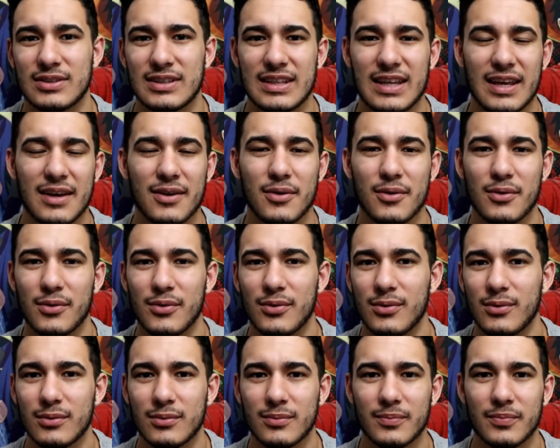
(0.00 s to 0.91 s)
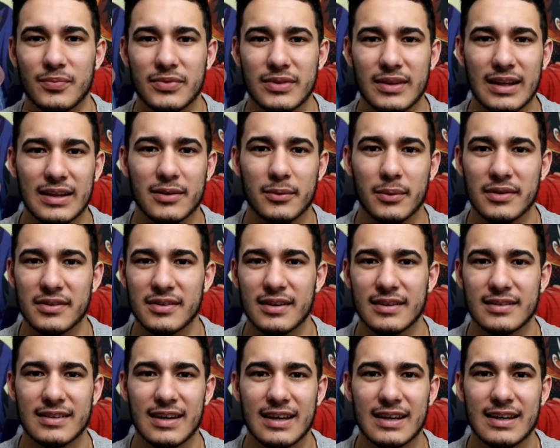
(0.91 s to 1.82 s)
kill like the rest
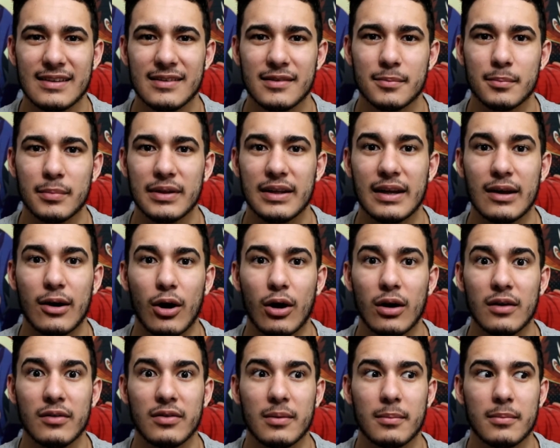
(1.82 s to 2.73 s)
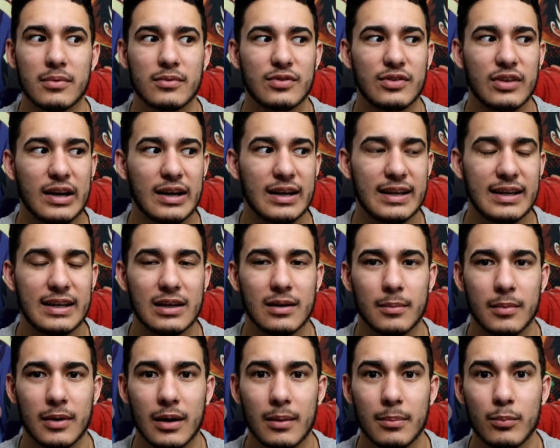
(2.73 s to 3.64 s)
of the Titans. But then all of them suddenly
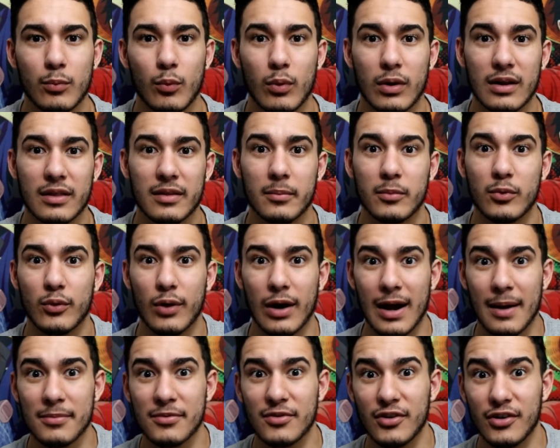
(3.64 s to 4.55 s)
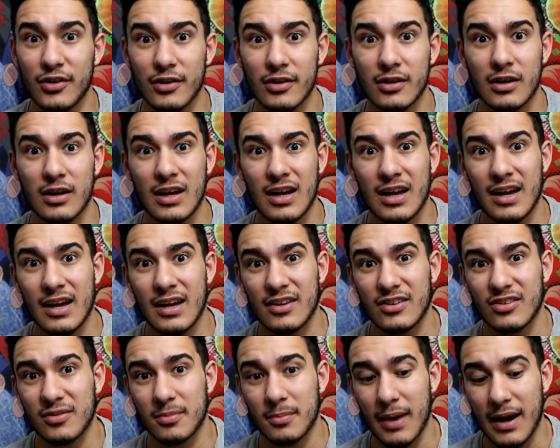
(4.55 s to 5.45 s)
come up. One of them grabs her,
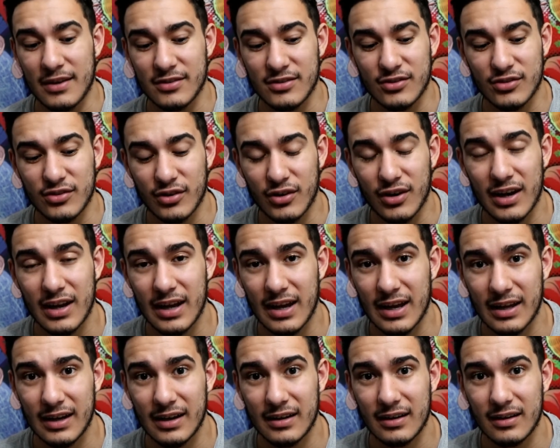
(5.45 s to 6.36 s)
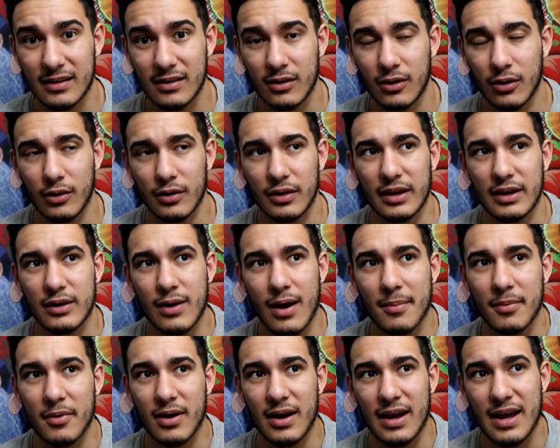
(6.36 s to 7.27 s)
smashes her head, or they
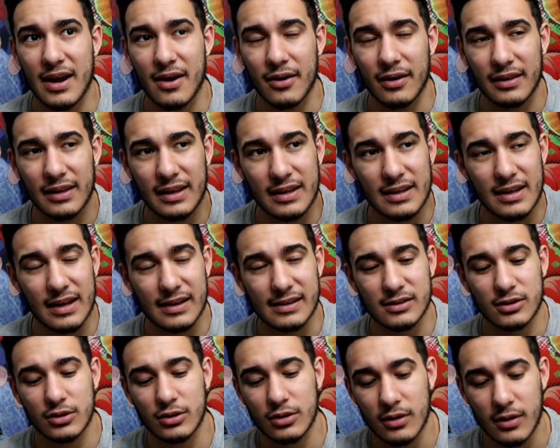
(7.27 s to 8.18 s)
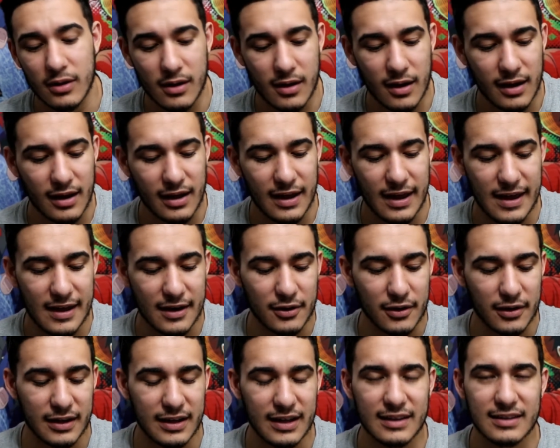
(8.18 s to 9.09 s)
grab her hair and they like hit
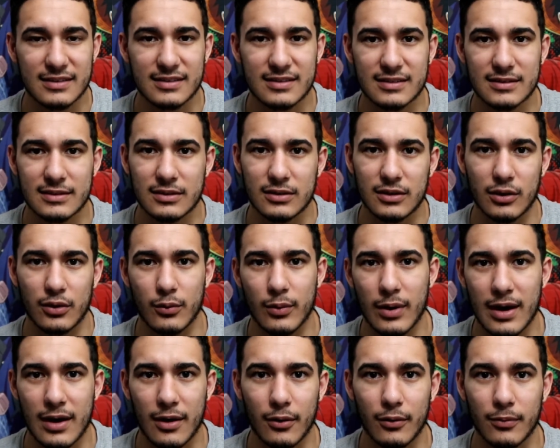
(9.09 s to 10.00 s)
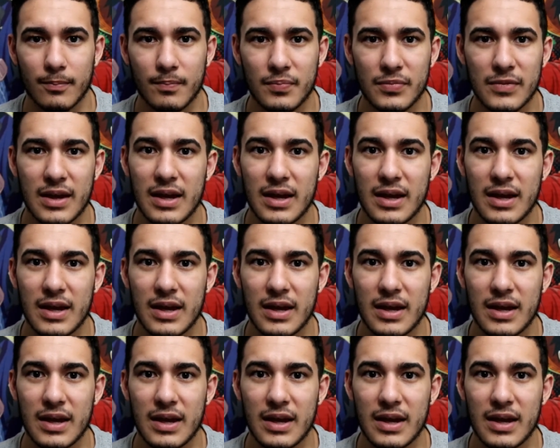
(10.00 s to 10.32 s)
her against the ground,